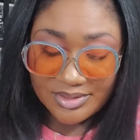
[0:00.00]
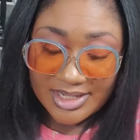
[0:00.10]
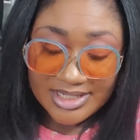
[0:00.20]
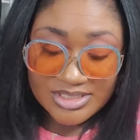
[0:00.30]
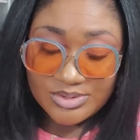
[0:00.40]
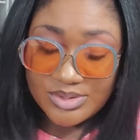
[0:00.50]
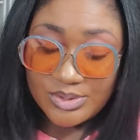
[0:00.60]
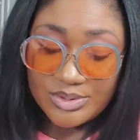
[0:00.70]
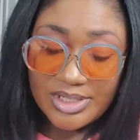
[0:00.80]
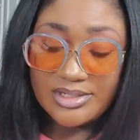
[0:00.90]
I guess it was
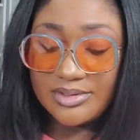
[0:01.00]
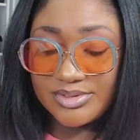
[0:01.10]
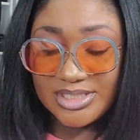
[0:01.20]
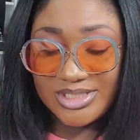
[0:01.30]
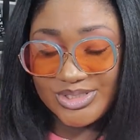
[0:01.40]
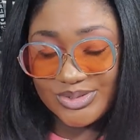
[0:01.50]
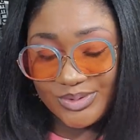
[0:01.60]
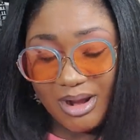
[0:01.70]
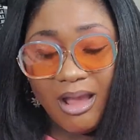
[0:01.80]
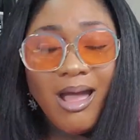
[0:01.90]
sold out and I was at the store.